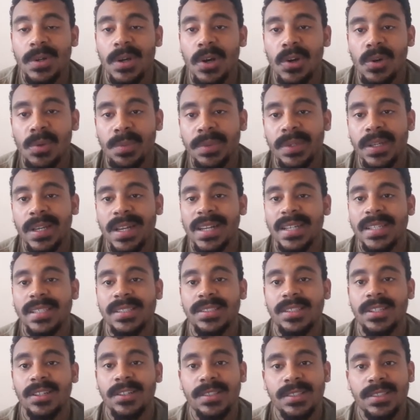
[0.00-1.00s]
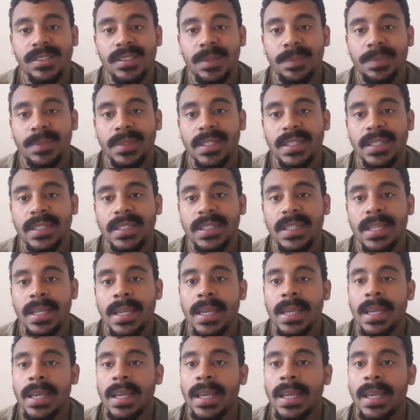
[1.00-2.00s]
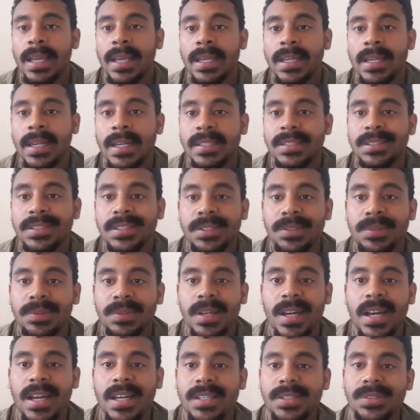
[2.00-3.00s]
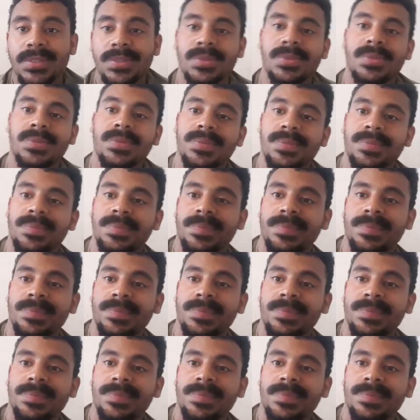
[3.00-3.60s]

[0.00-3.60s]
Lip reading: I hope you guys learned something, and I see you guys soon.